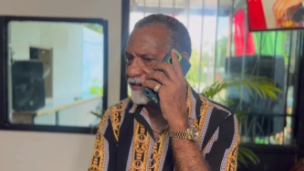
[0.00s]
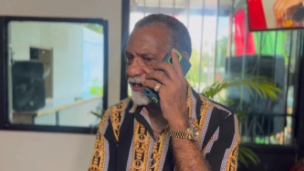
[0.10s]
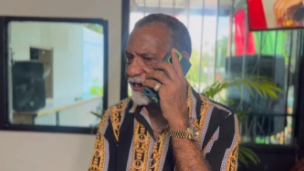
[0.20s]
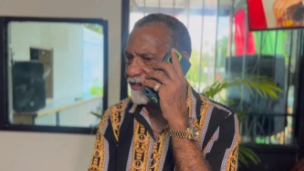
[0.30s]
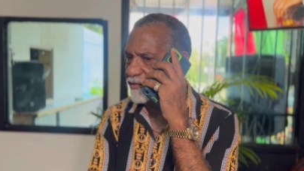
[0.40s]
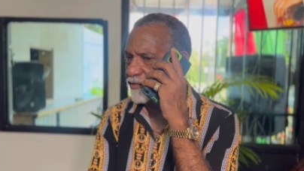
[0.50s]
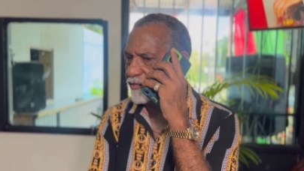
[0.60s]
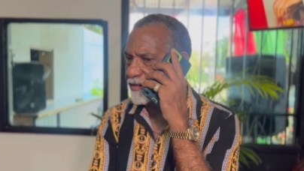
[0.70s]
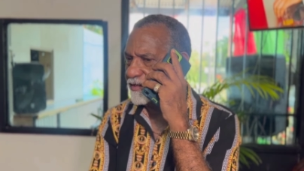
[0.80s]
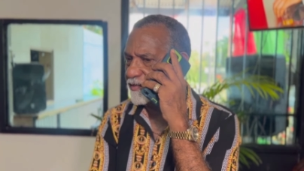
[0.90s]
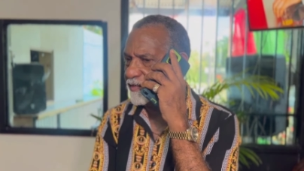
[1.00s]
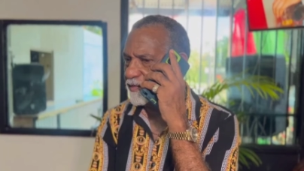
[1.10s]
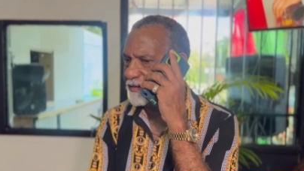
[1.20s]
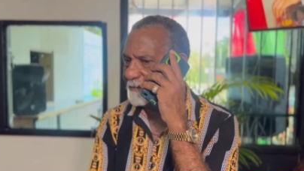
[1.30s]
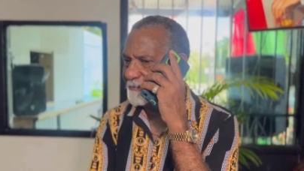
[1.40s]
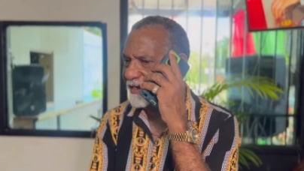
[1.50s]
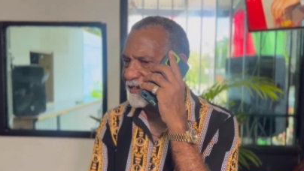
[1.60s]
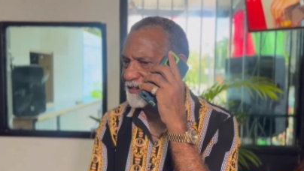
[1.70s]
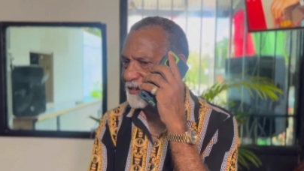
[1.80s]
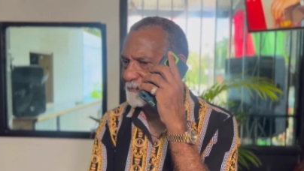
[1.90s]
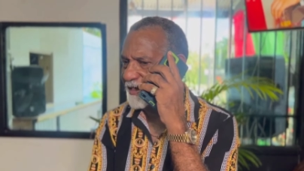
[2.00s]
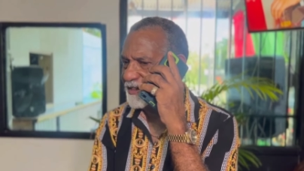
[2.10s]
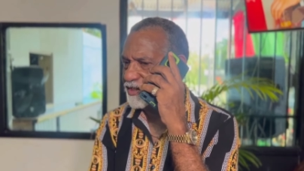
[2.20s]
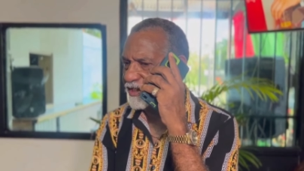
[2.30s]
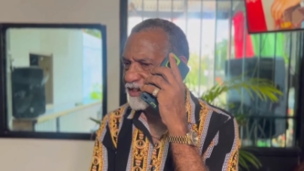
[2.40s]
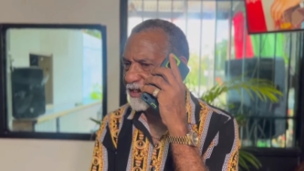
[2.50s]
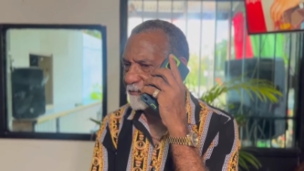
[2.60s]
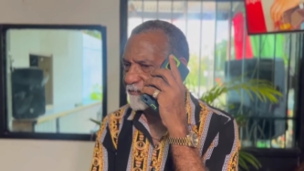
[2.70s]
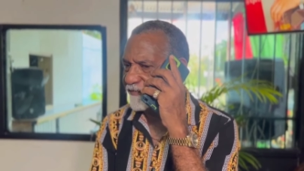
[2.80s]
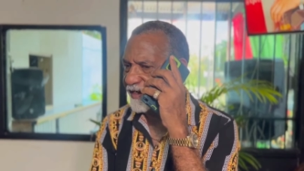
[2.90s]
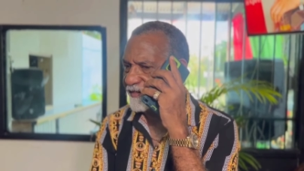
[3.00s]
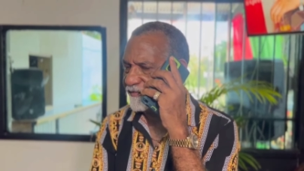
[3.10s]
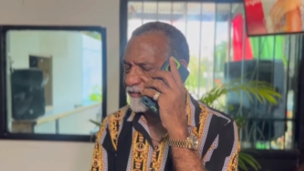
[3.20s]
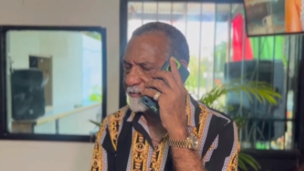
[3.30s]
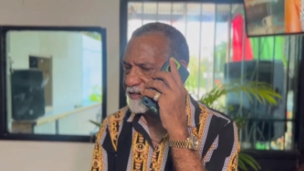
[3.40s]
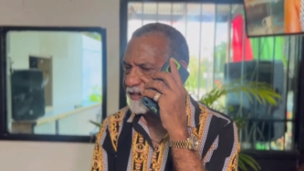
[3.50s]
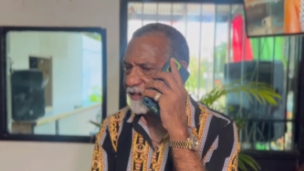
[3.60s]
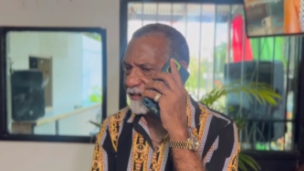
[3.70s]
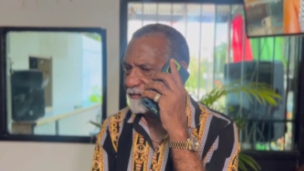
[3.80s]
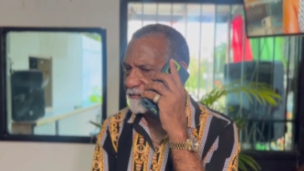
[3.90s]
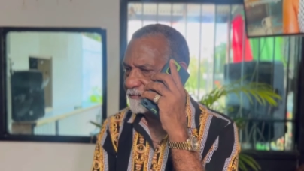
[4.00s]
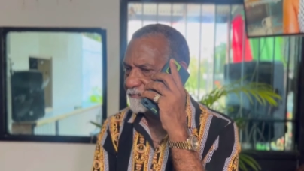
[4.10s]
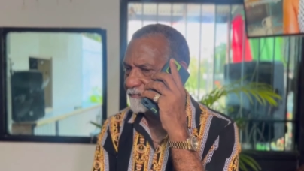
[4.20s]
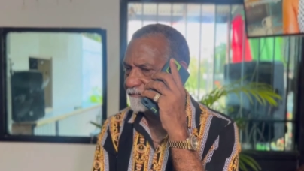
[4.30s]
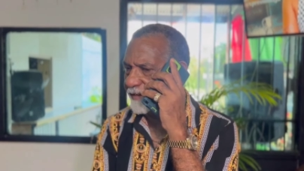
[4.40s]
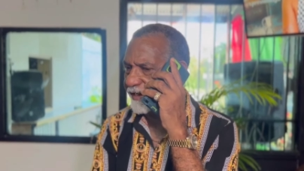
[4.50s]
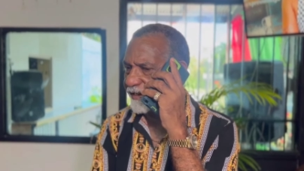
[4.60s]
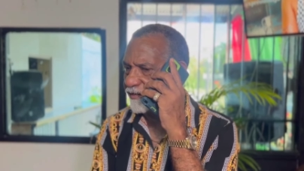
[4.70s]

guy you know, he's he was a man, he's a manager there, in the country still. I'm